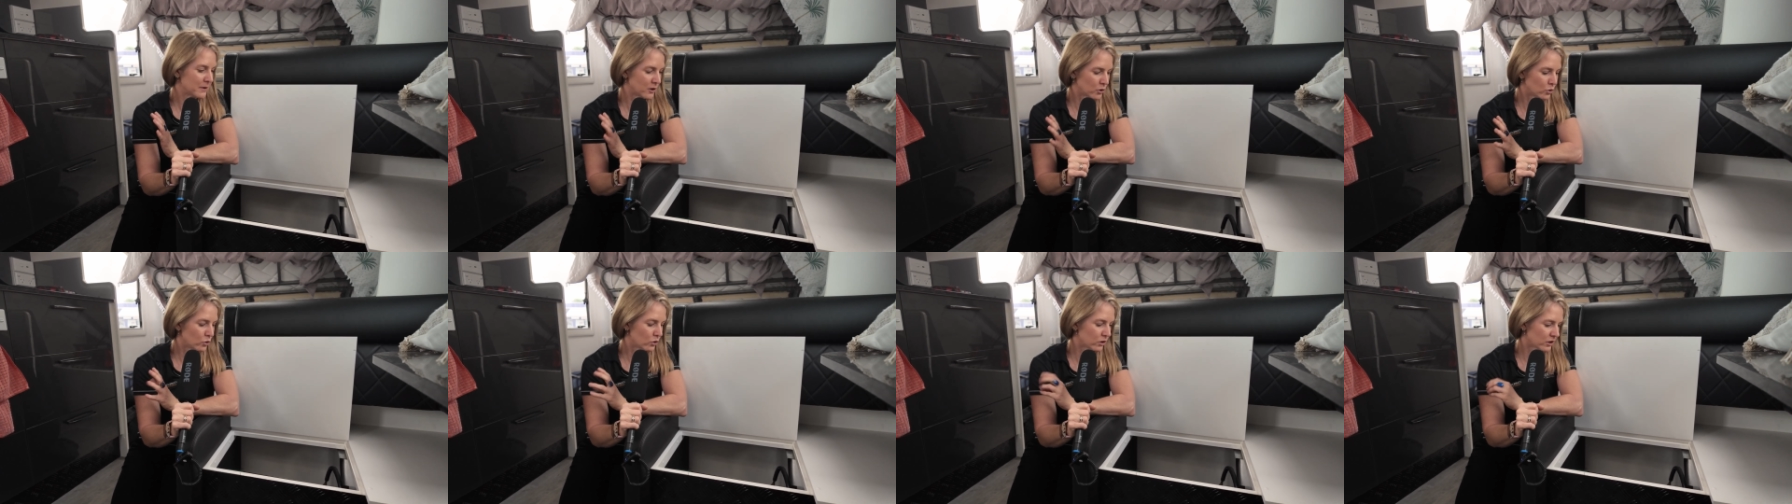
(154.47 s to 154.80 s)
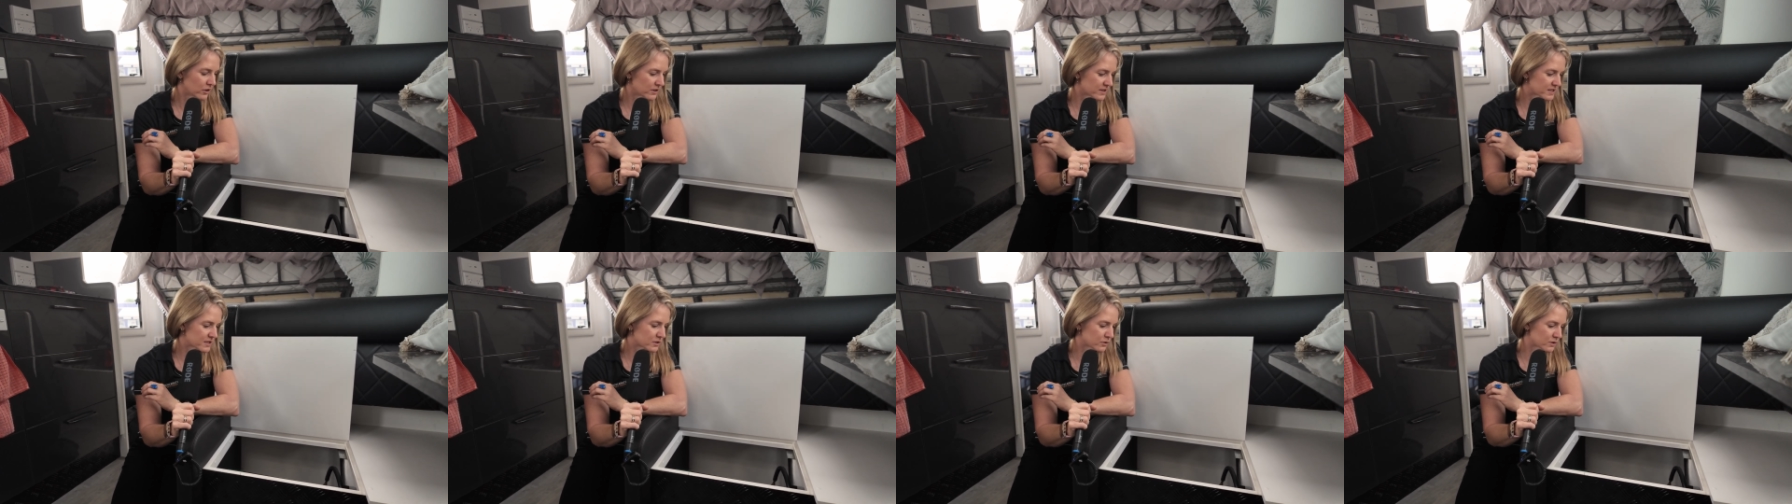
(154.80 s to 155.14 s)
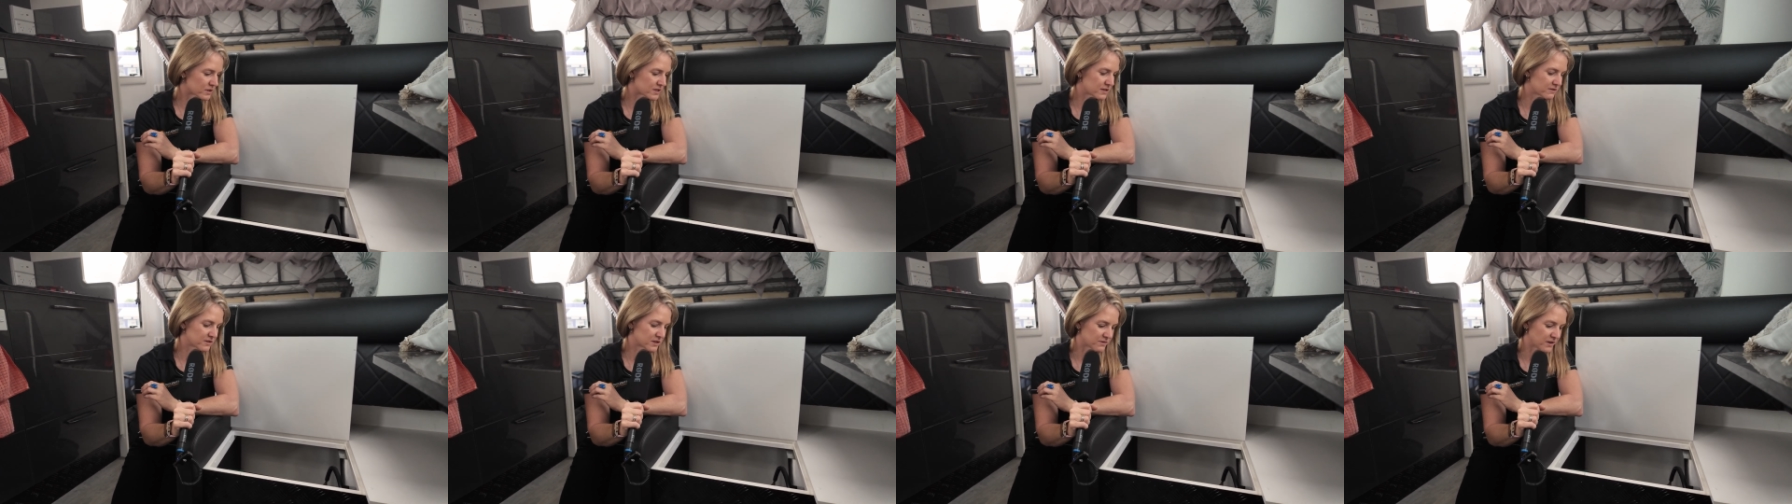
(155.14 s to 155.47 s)
but all those
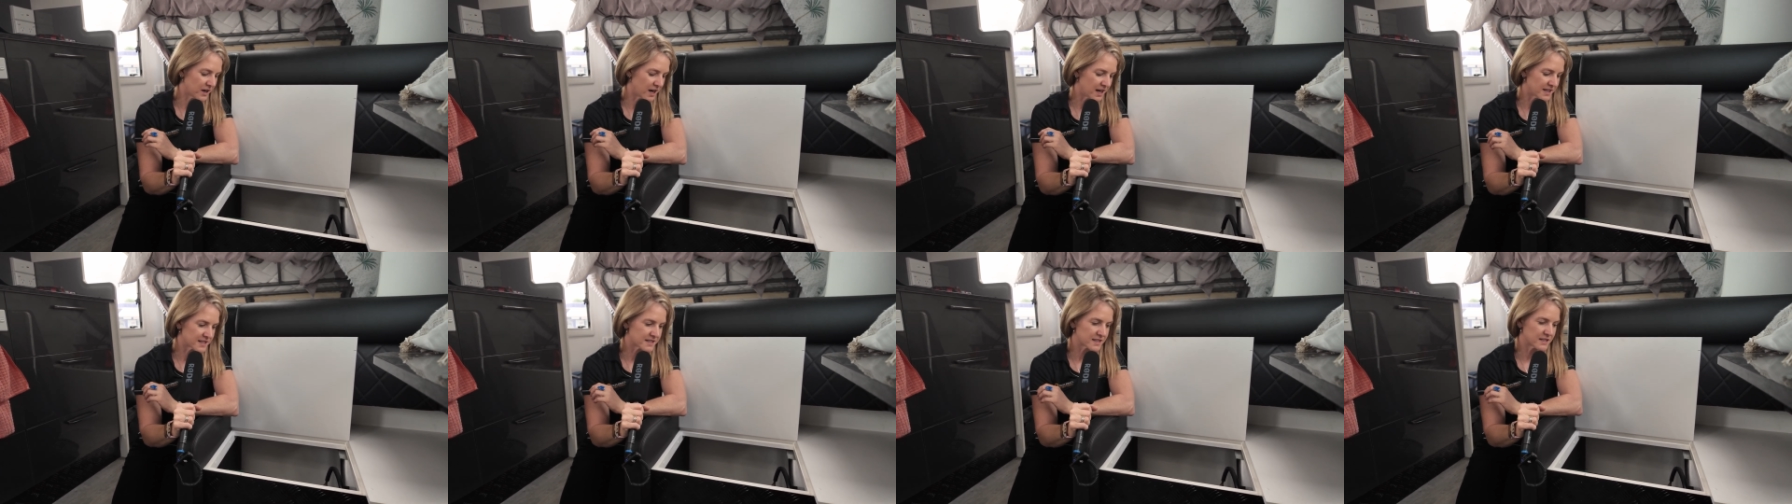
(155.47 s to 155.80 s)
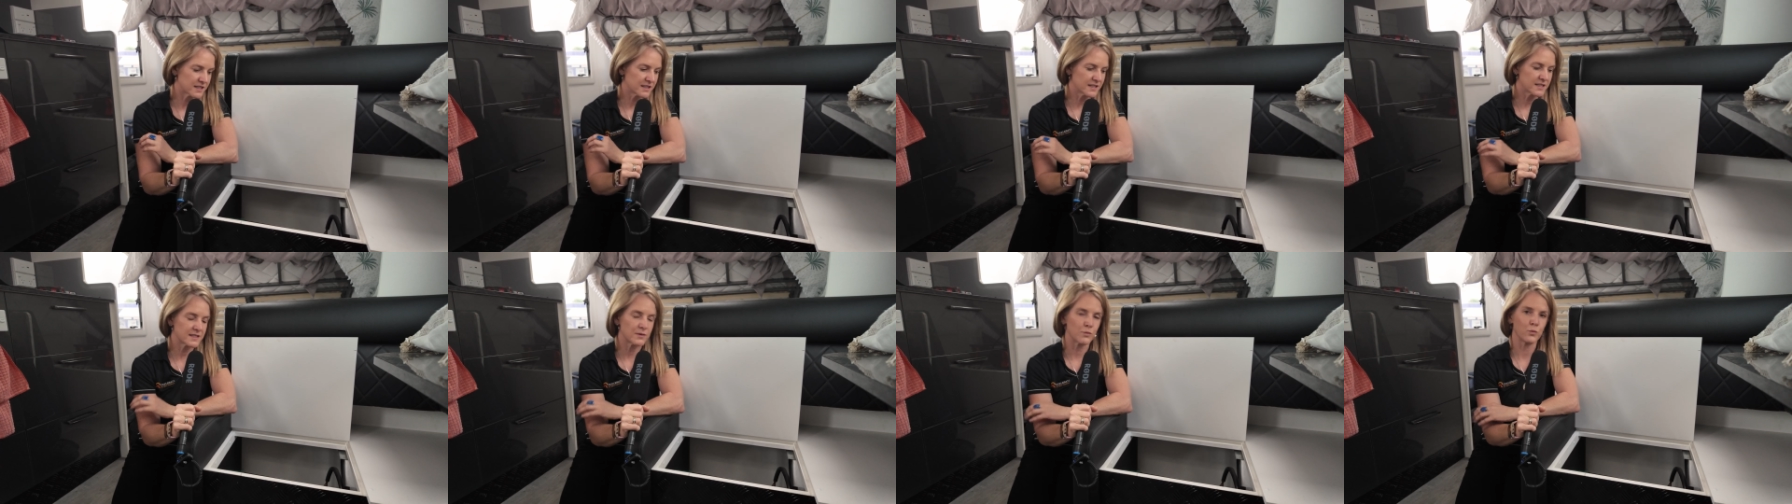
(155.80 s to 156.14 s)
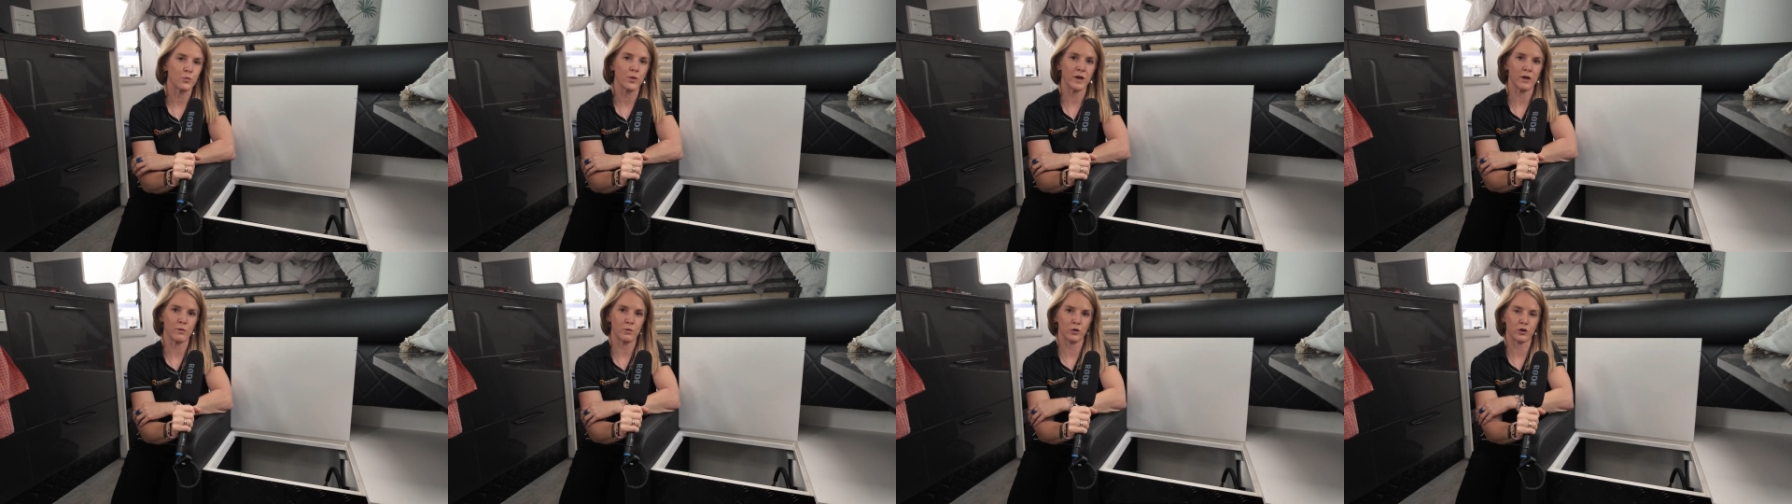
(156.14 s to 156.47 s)
sorts of devices.
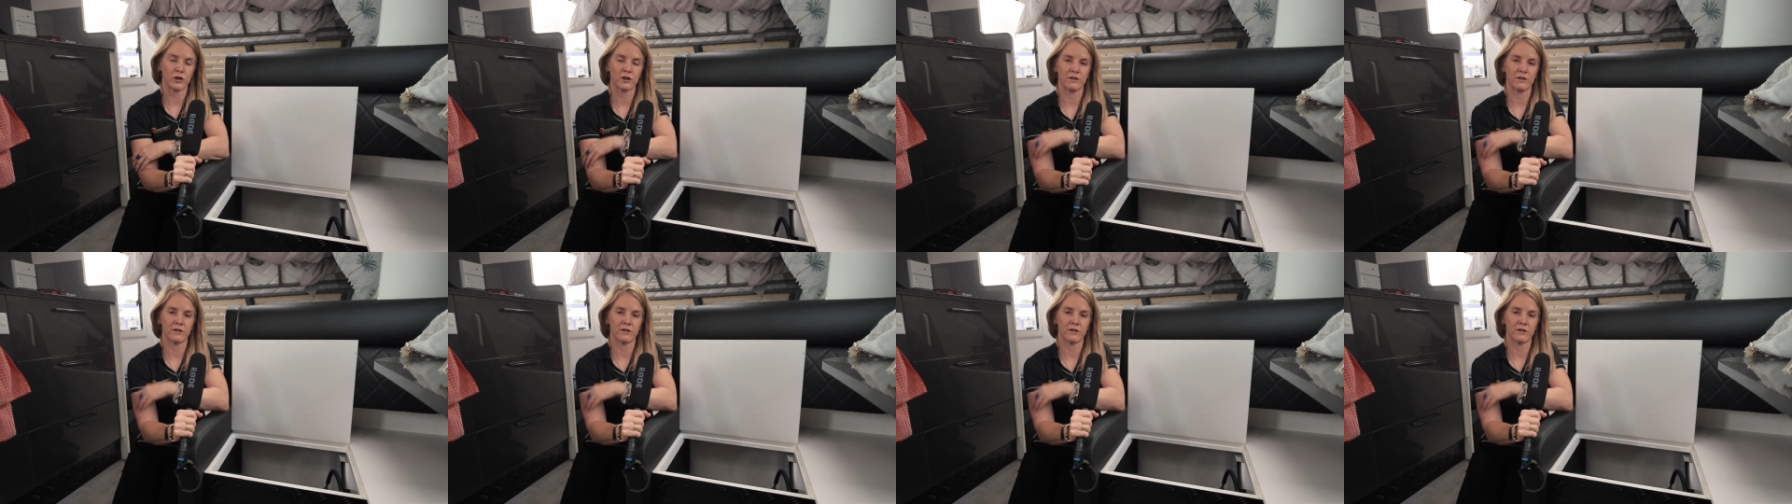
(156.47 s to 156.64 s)
It will